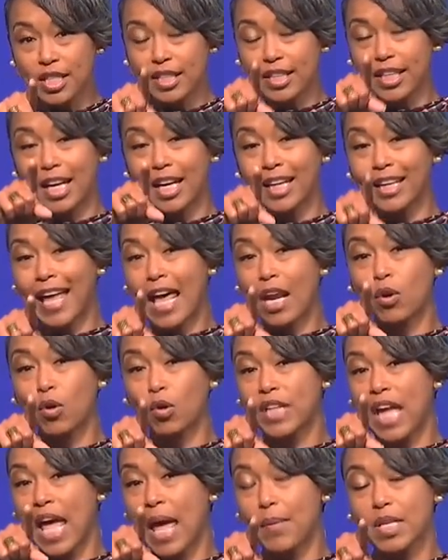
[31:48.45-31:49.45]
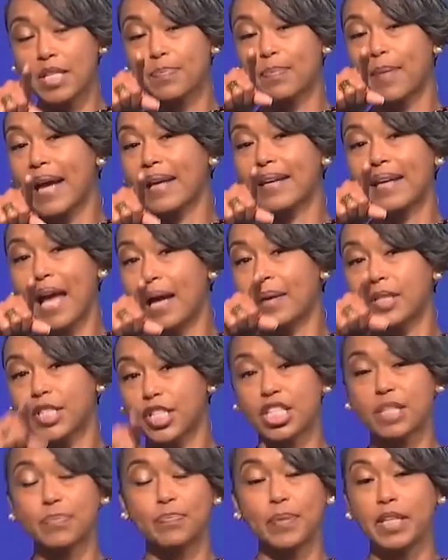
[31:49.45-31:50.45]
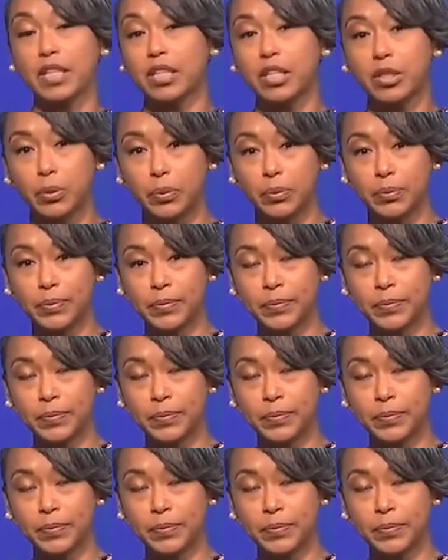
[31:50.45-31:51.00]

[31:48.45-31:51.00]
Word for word: the collateral damage might not just be you.